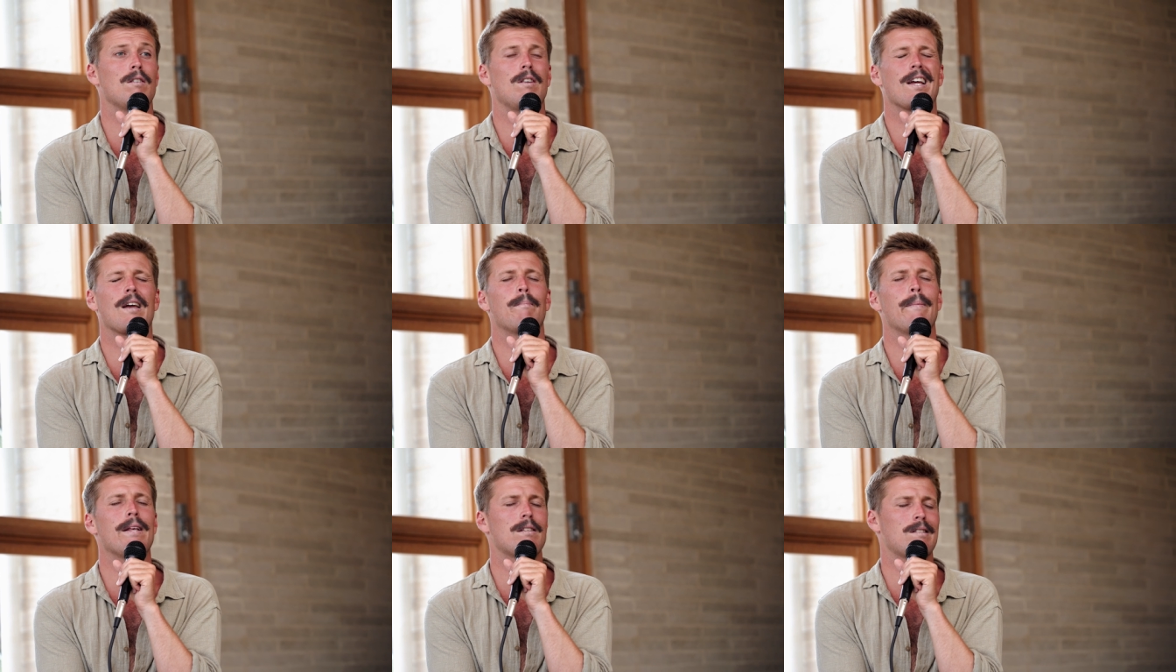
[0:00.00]
and like
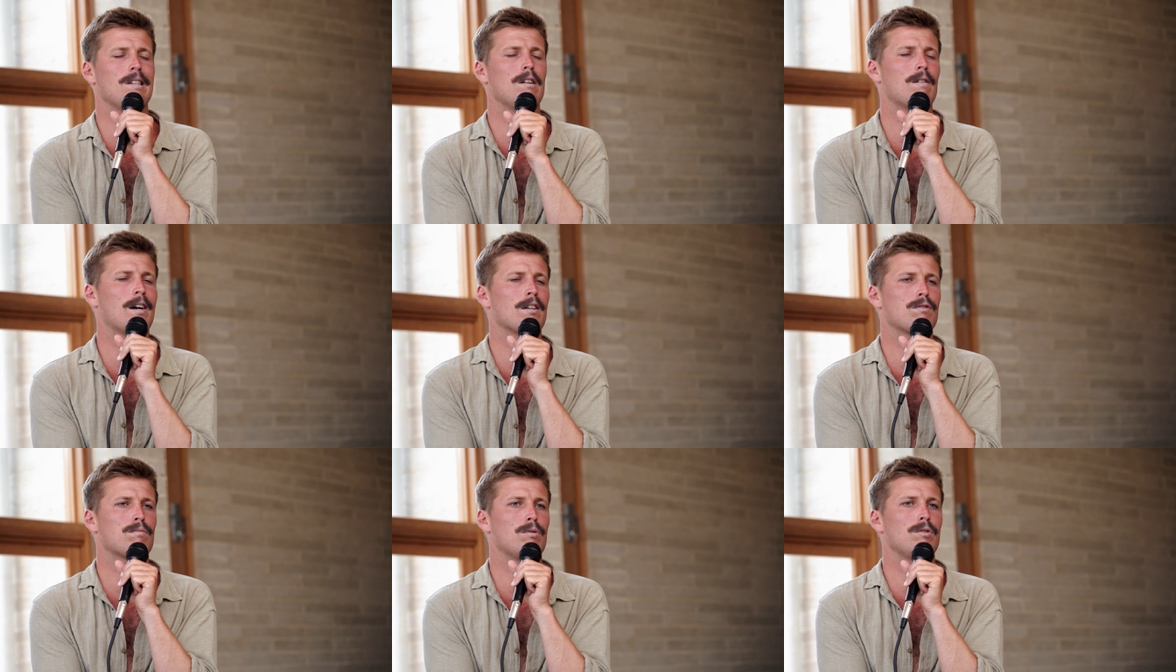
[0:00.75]
immensely
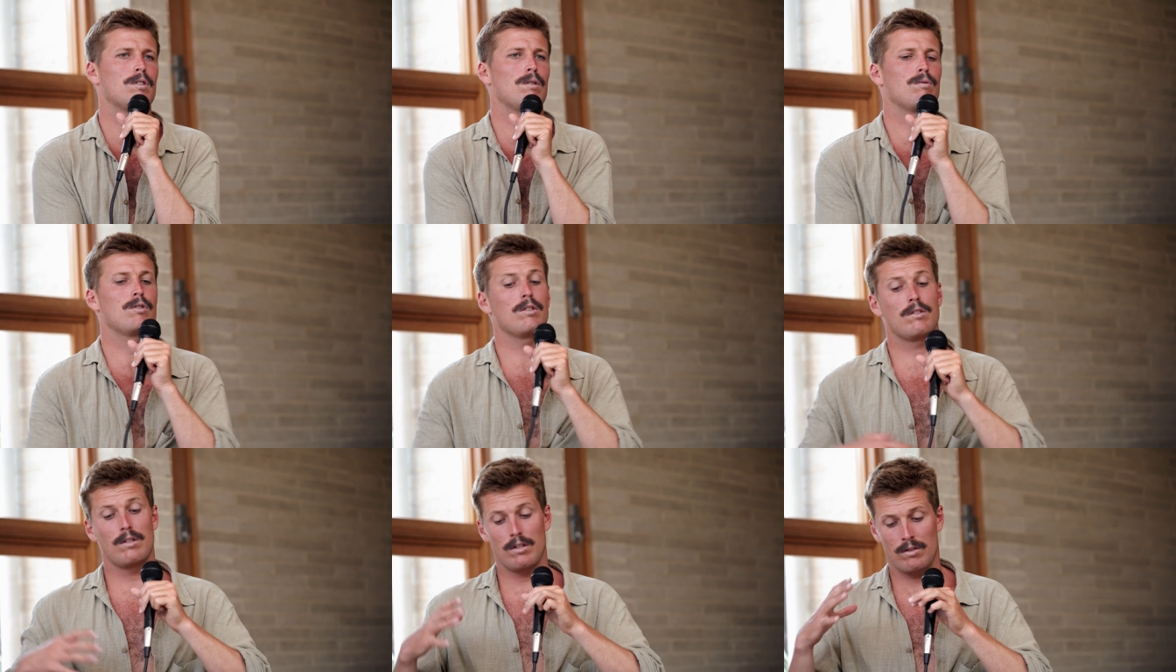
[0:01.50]
grassroots, and it was
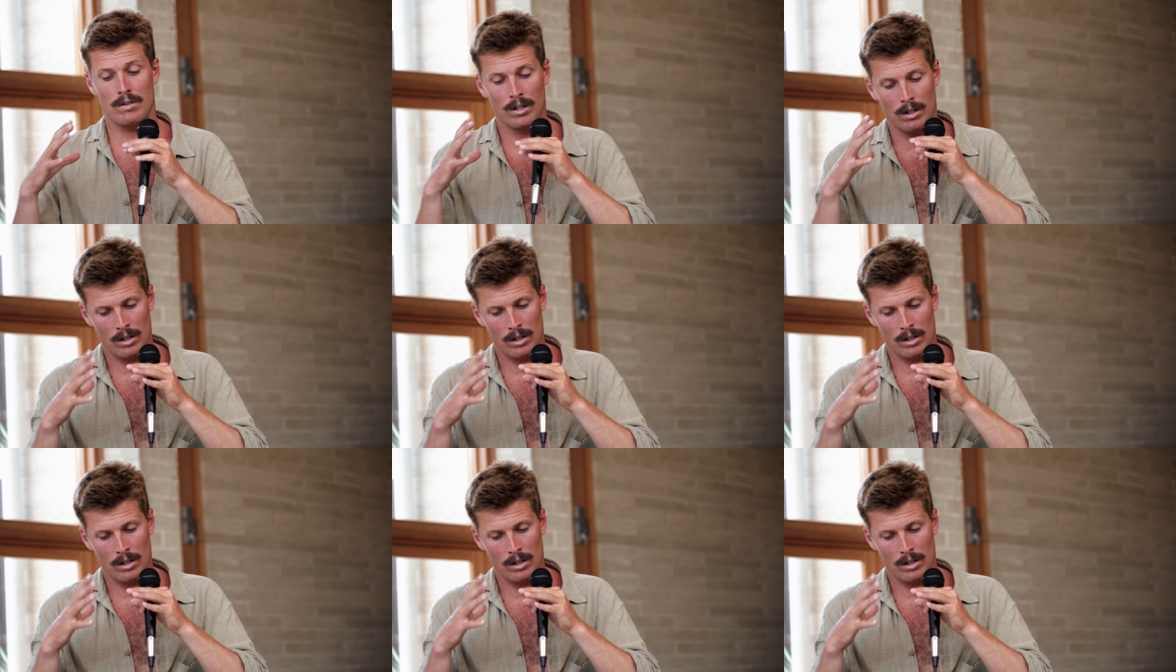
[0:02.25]
just this